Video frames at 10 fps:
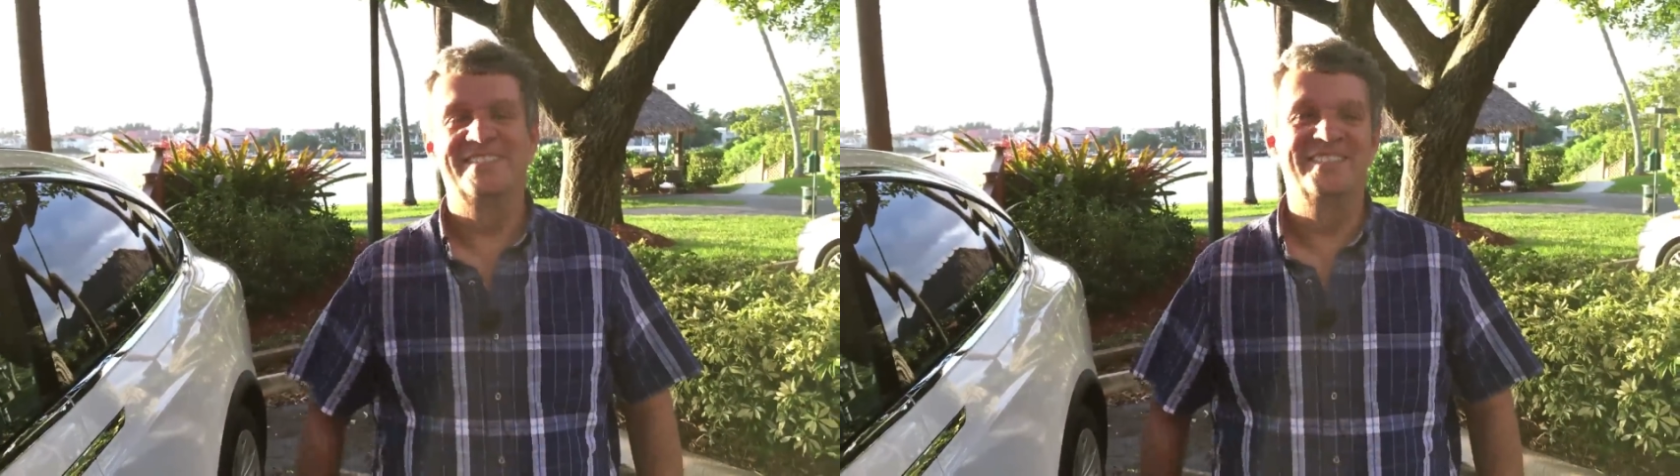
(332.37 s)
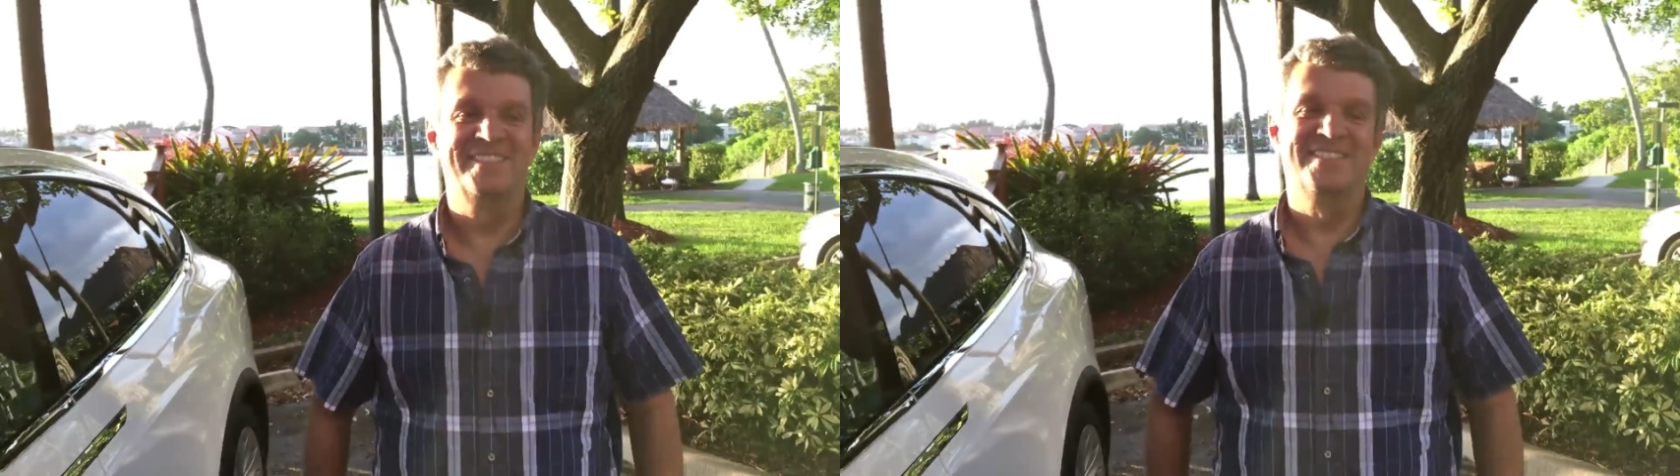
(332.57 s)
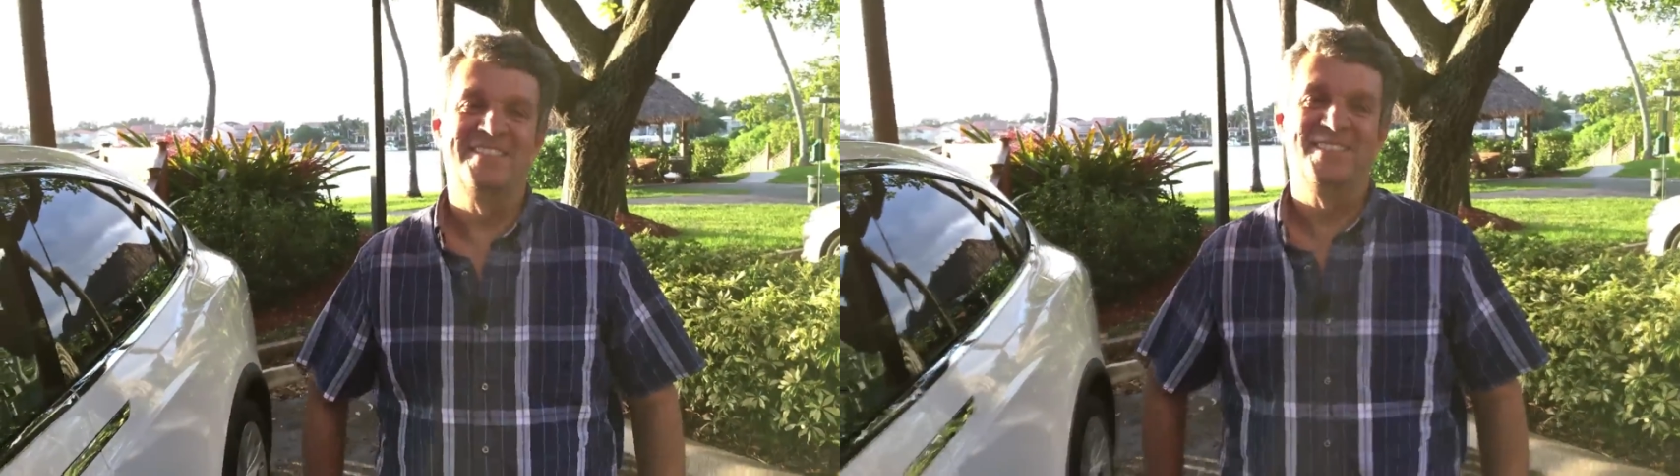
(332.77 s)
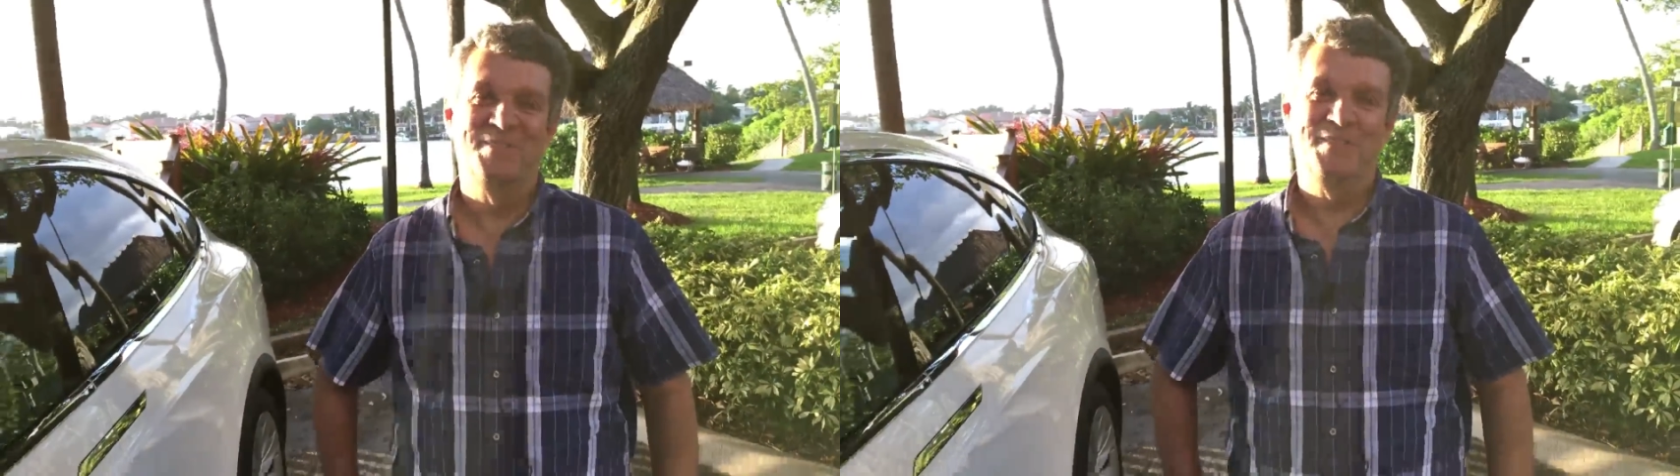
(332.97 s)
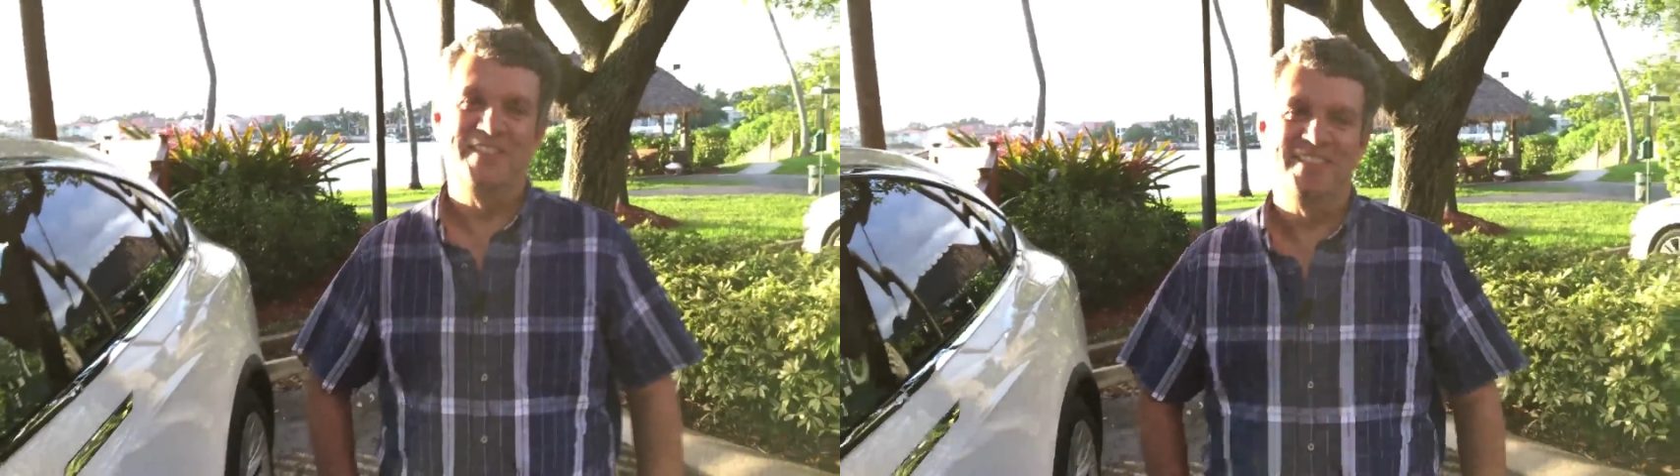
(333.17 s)
Okay,
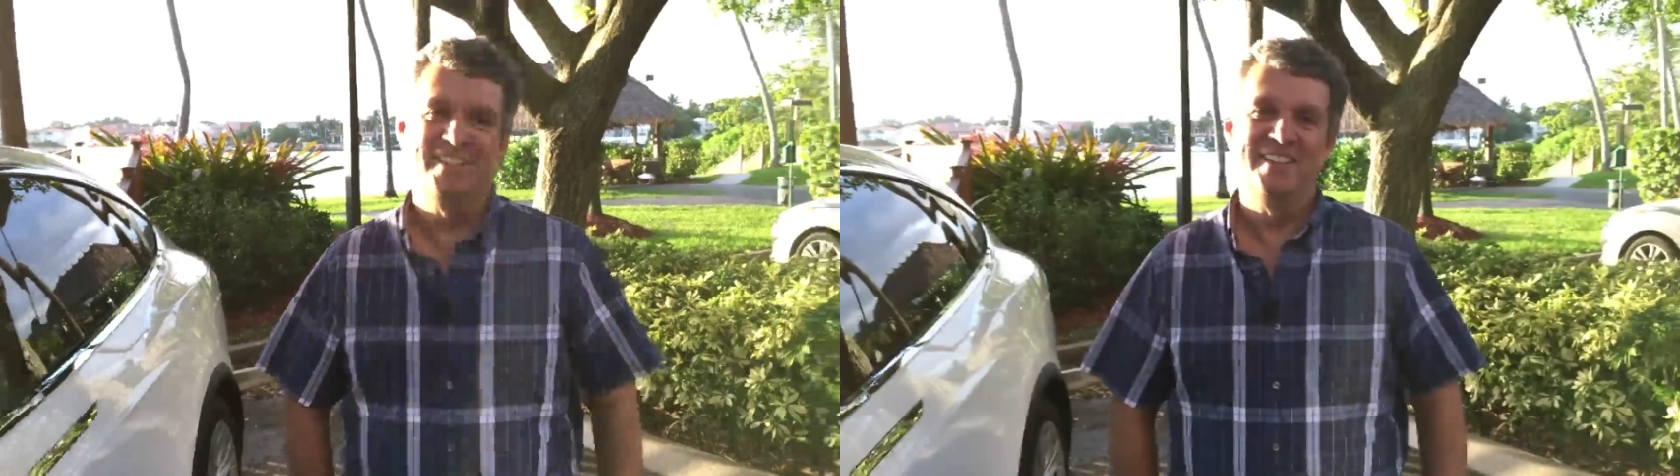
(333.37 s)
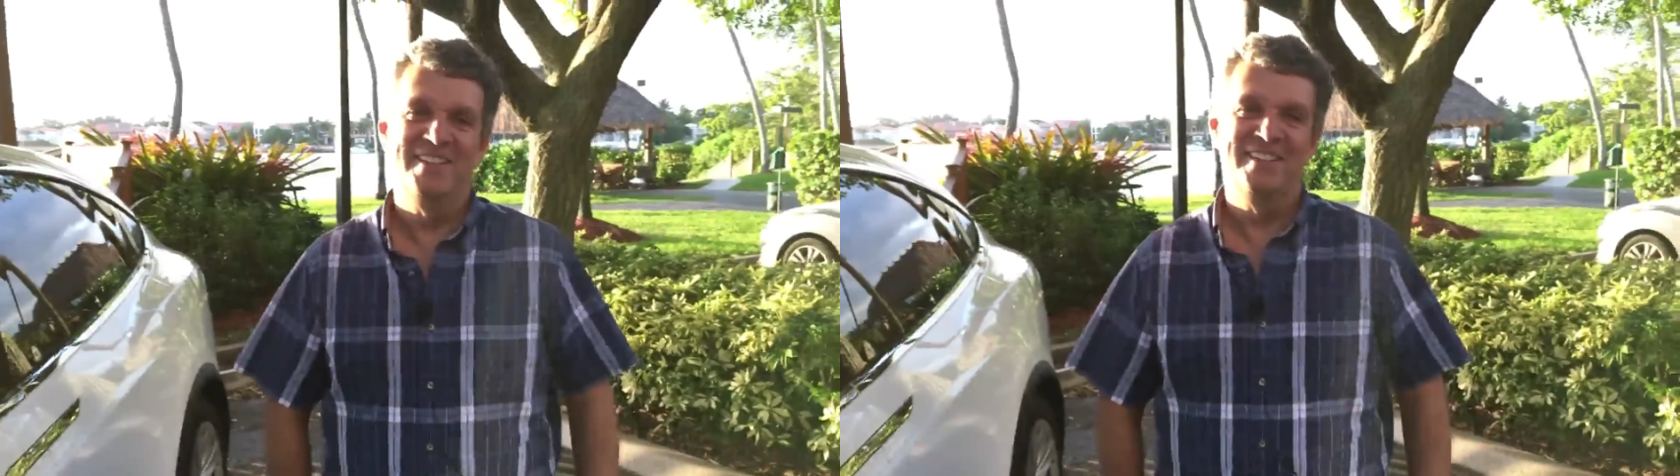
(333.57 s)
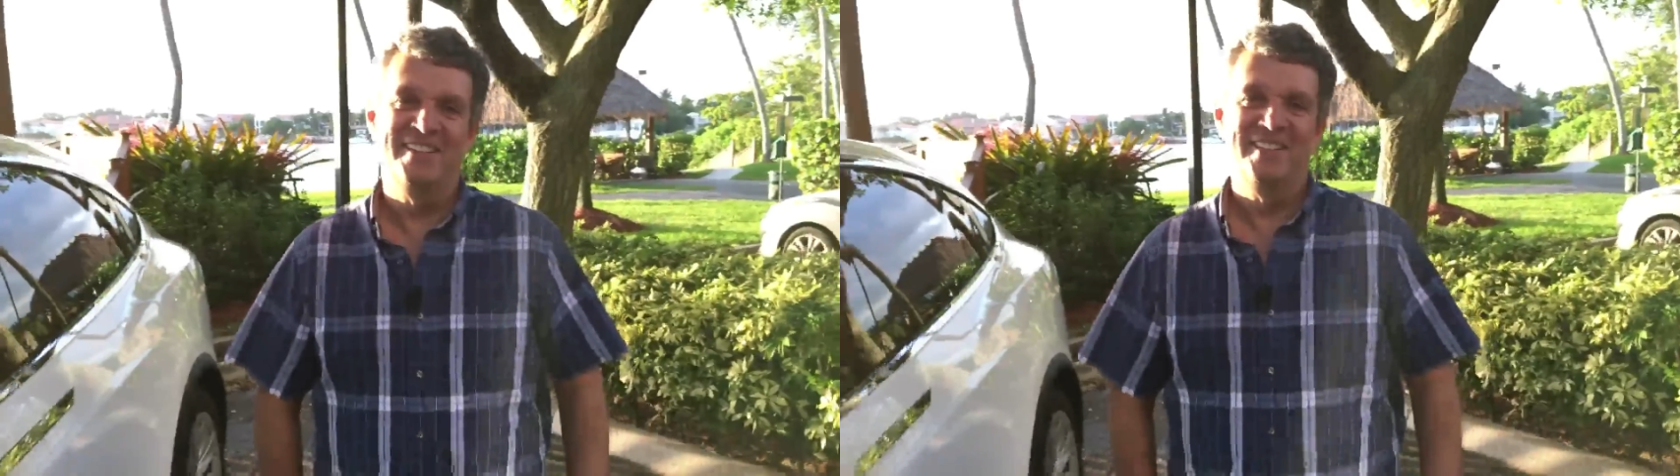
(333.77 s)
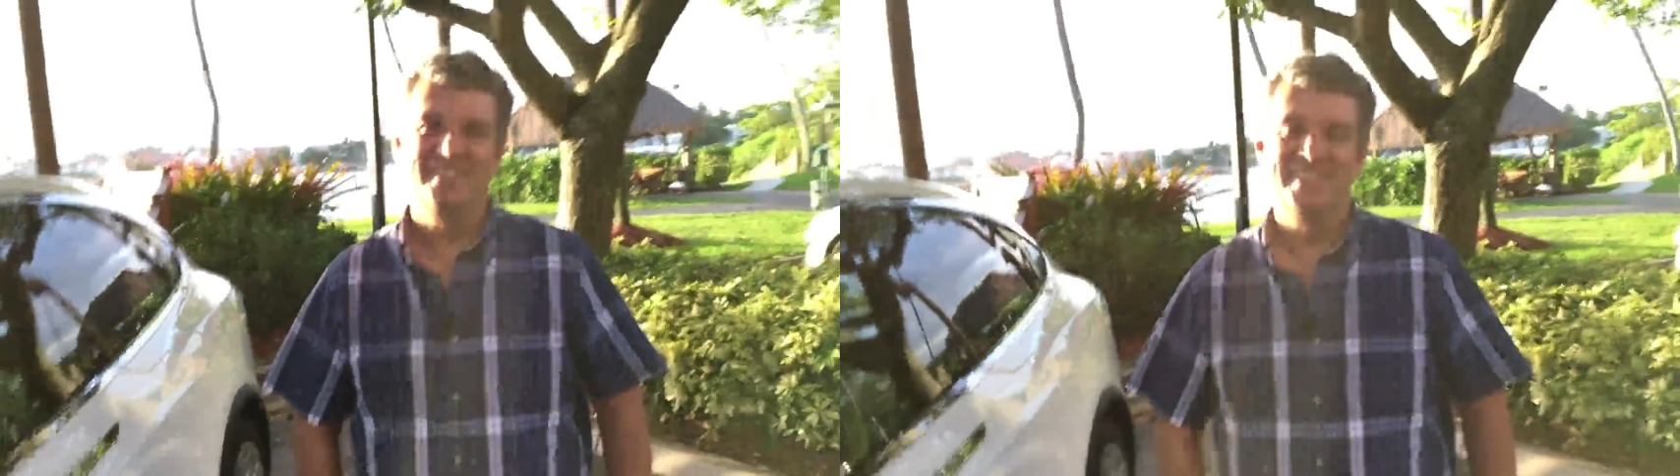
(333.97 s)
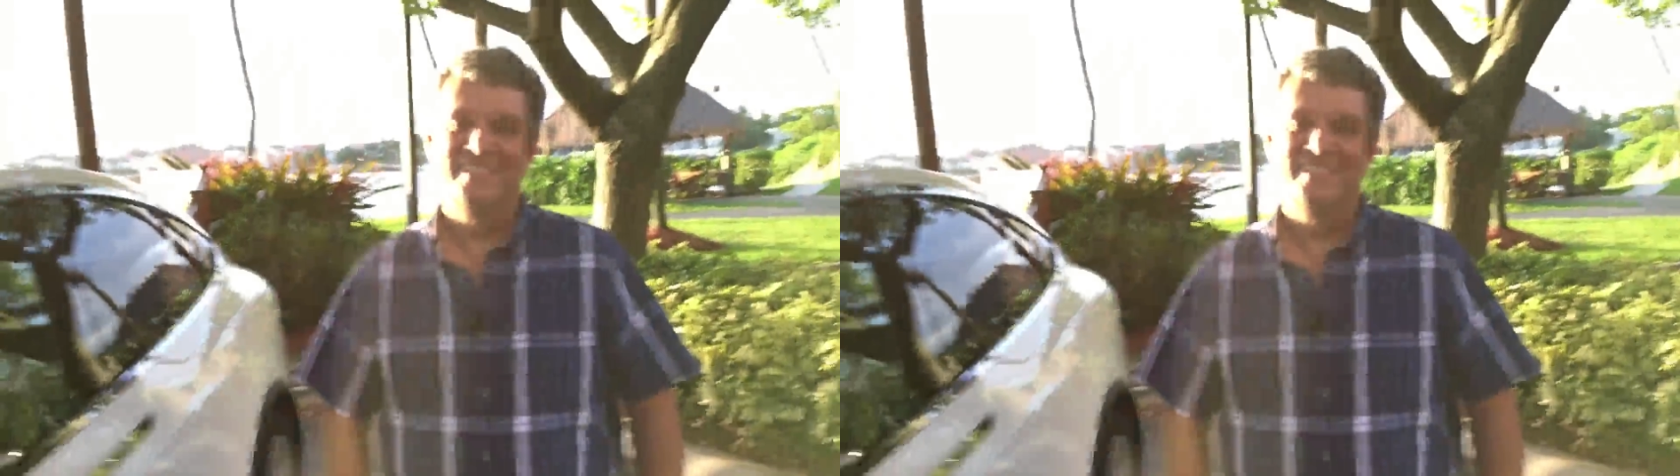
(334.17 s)
wonderful.